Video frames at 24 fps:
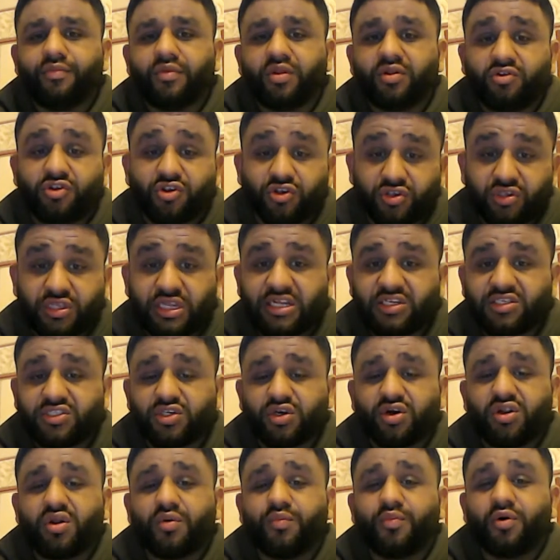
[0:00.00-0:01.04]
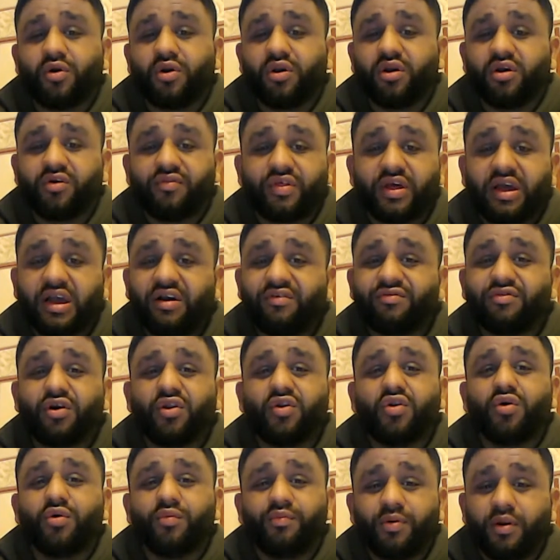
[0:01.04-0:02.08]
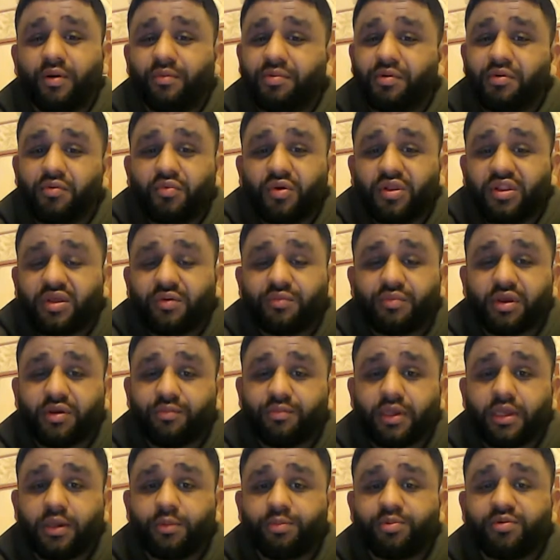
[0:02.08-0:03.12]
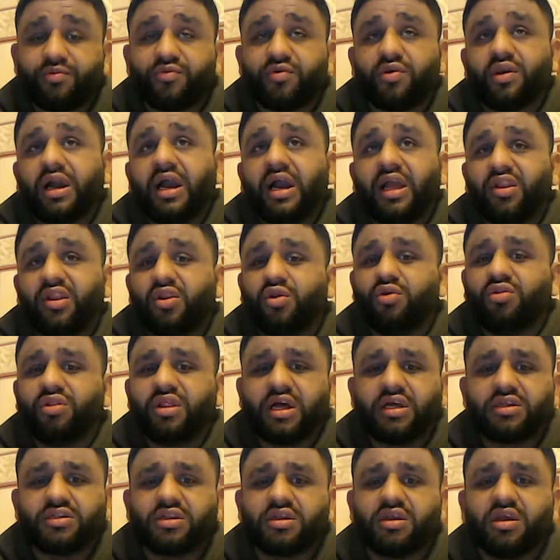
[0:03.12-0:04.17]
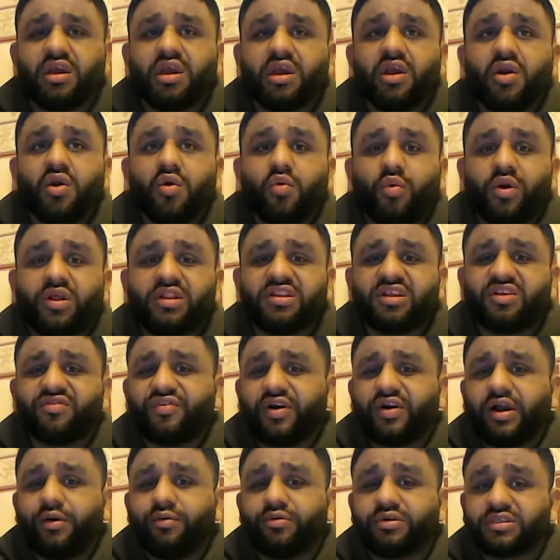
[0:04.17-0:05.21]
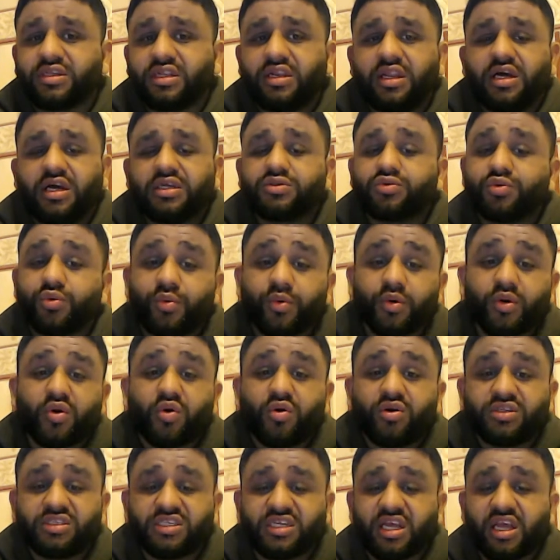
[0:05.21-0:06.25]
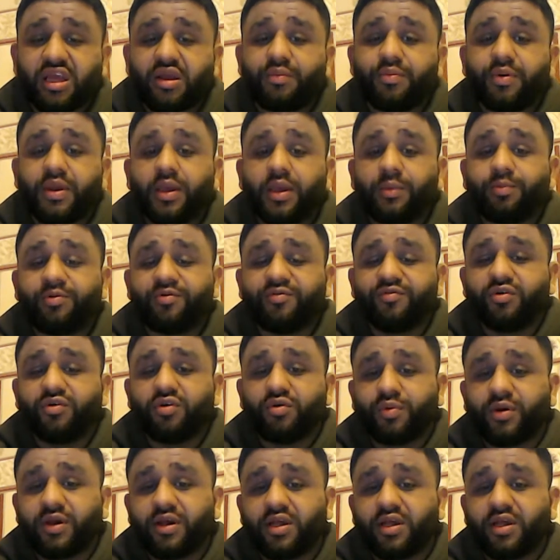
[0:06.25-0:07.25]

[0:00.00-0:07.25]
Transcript: Just actually on a point on that, I've got no problem with it being pay-per-view. I knew that when this fight was announced, we were going to get a pay-per-view